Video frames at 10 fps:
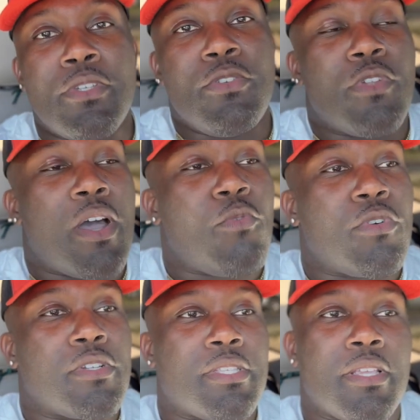You know, I
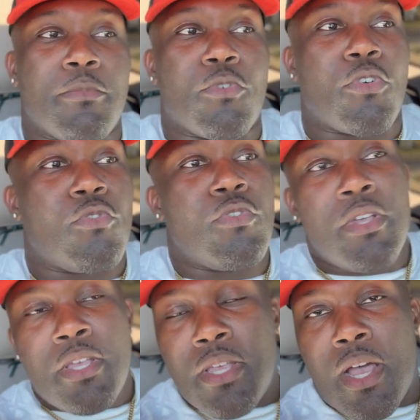want to see him grow.
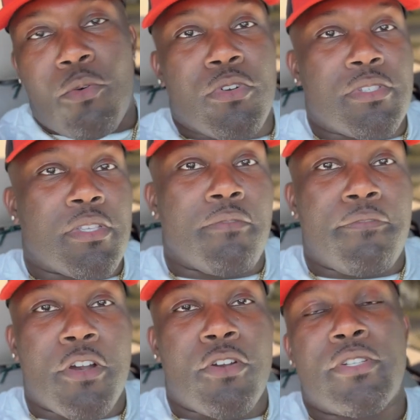I want to see him
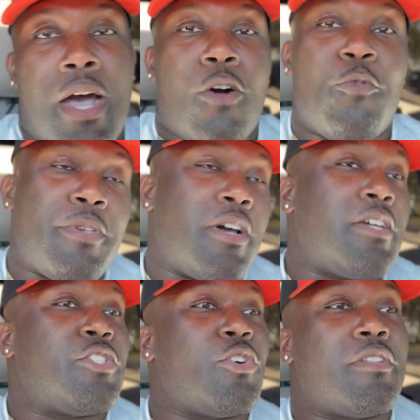flourish. I hope y'all
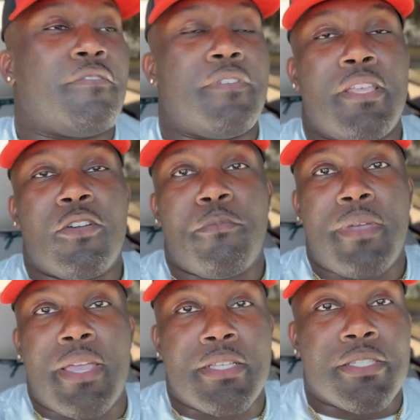enjoyed the video,
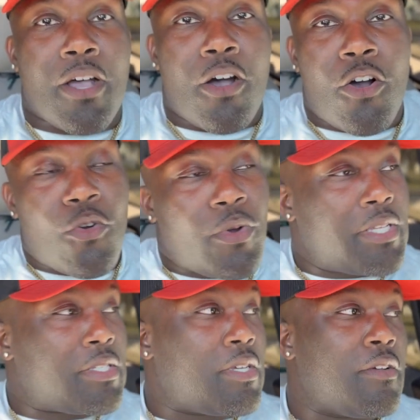man. It's
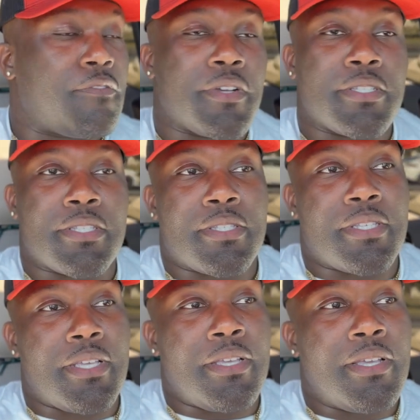always good for us to
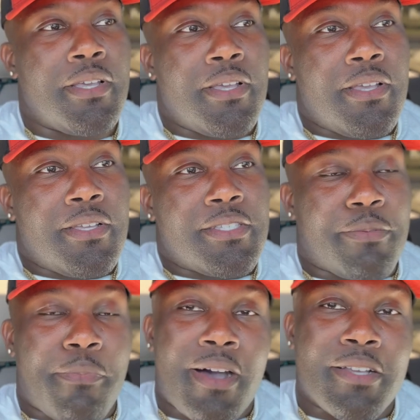see
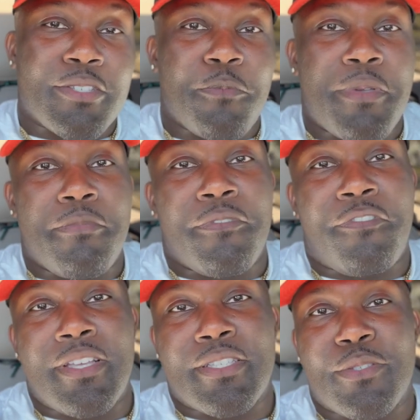smiles on people's
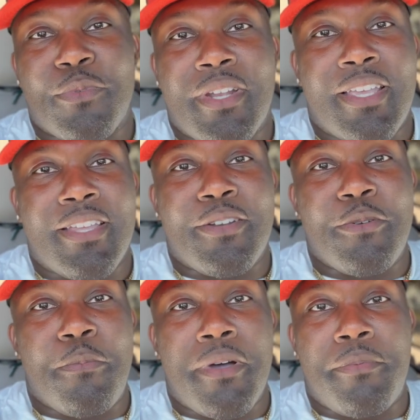faces when they get a new
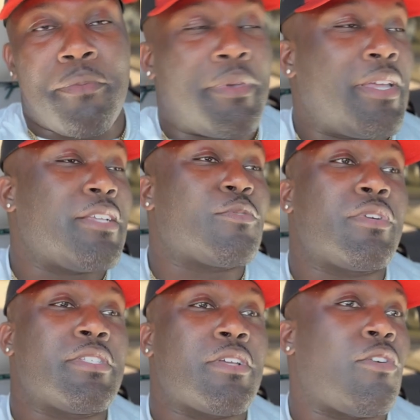puppy, man. That's what
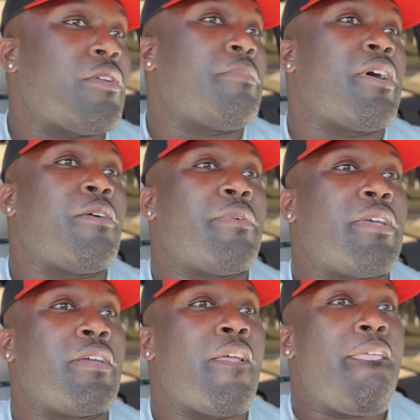it's all about,
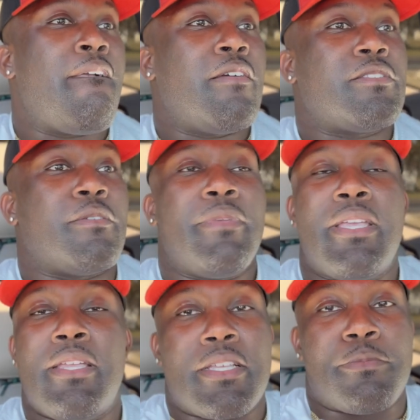man. To
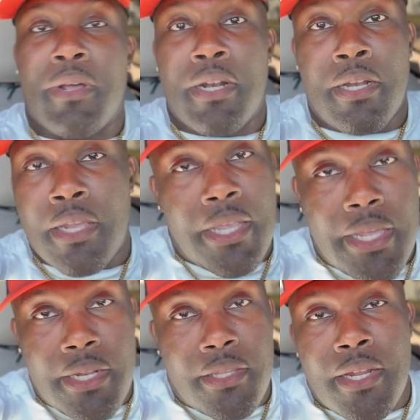me, that's better than
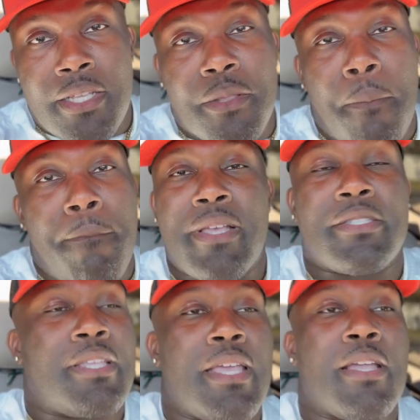anything. That's the
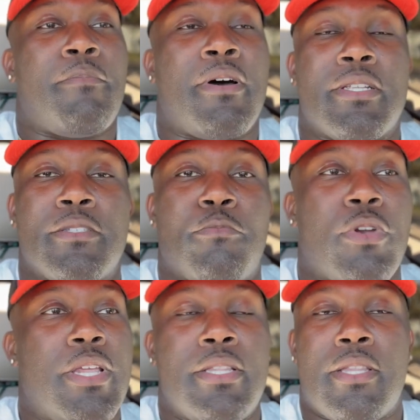best thing about this
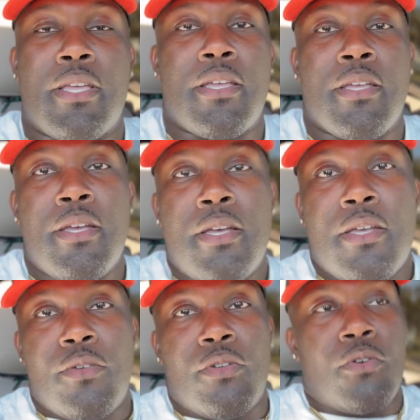breeding thing.
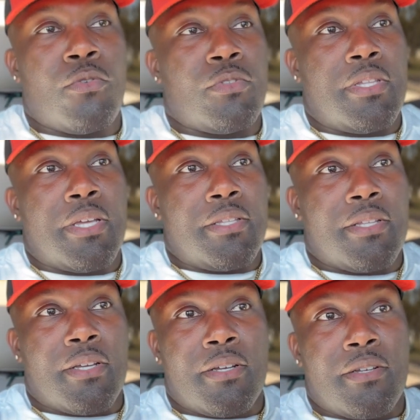You know, that
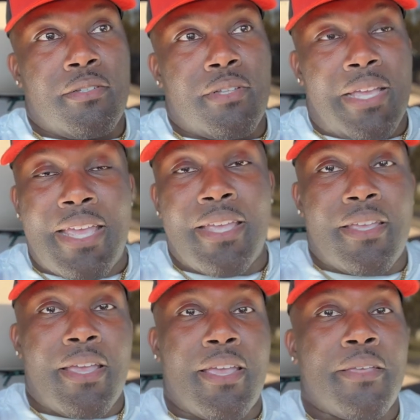the end
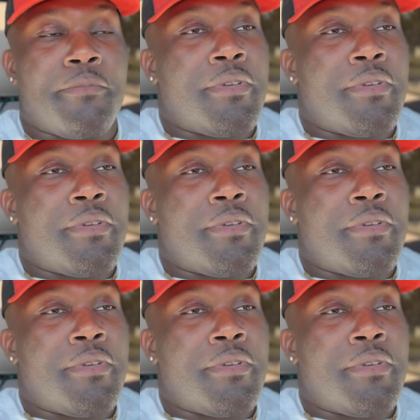game.